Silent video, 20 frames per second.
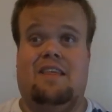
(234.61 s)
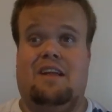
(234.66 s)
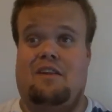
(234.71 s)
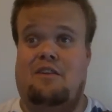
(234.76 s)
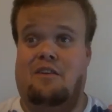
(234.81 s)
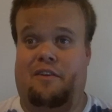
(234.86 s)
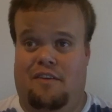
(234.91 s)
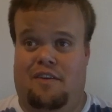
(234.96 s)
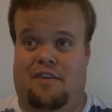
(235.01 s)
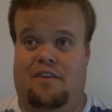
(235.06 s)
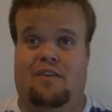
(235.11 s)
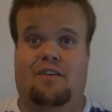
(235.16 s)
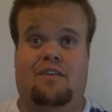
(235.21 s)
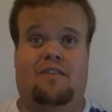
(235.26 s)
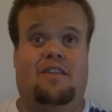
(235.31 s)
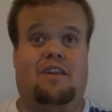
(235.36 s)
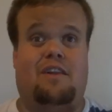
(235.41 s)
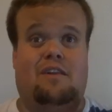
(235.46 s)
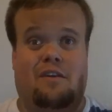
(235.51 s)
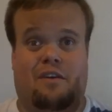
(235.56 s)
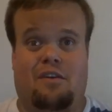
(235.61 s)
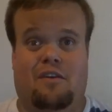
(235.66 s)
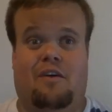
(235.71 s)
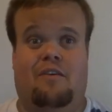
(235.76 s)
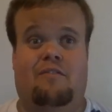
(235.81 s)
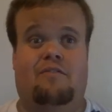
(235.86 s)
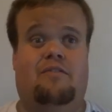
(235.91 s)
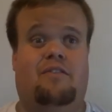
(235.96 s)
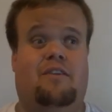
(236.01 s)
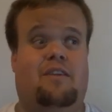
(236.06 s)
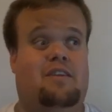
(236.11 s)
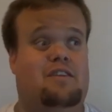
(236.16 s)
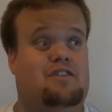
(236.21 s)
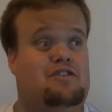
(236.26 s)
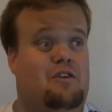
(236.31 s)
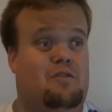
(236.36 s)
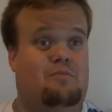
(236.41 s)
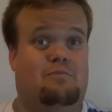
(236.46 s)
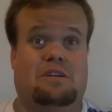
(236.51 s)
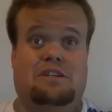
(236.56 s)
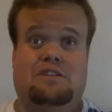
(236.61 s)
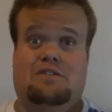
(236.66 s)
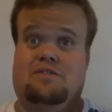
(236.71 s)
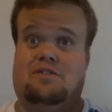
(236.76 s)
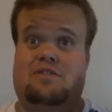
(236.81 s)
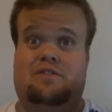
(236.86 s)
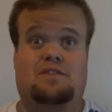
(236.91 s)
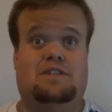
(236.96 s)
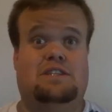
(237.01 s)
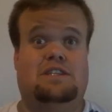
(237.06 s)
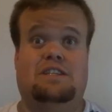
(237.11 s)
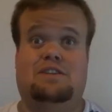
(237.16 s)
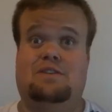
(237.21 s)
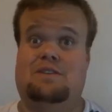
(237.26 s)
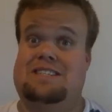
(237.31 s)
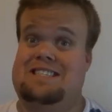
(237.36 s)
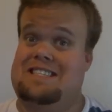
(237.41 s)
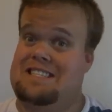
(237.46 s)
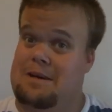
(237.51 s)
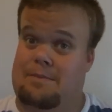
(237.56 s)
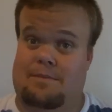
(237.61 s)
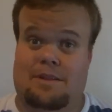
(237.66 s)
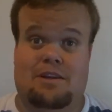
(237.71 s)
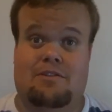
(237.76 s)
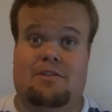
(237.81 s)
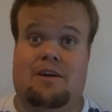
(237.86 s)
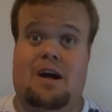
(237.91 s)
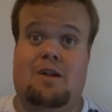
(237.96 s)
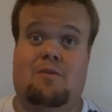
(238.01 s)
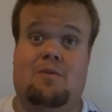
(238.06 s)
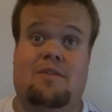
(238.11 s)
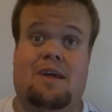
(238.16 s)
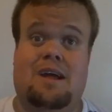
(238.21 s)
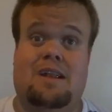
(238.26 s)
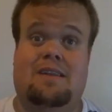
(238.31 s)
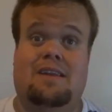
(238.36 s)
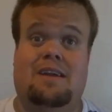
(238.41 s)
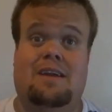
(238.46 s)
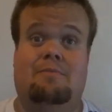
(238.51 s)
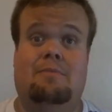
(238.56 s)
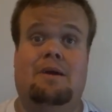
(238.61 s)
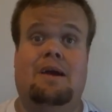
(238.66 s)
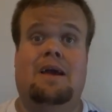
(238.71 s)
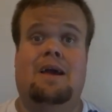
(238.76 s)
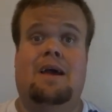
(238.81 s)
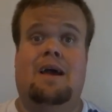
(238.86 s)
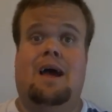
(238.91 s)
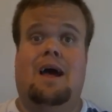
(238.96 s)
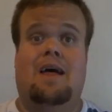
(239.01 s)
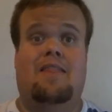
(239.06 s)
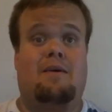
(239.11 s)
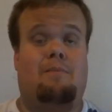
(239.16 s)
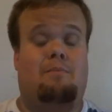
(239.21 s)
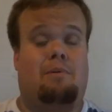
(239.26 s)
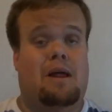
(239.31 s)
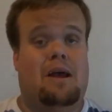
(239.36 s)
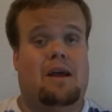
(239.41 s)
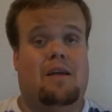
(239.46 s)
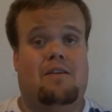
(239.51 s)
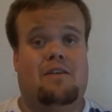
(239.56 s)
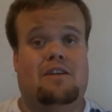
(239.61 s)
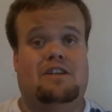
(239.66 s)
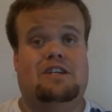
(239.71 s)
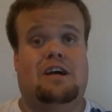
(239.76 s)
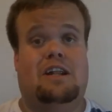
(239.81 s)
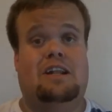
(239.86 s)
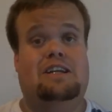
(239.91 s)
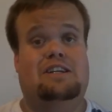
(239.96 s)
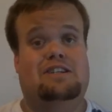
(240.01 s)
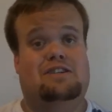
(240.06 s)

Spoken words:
They look good, they look confident. John Mitchell's obviously doing something right with that team, and the players are gelling,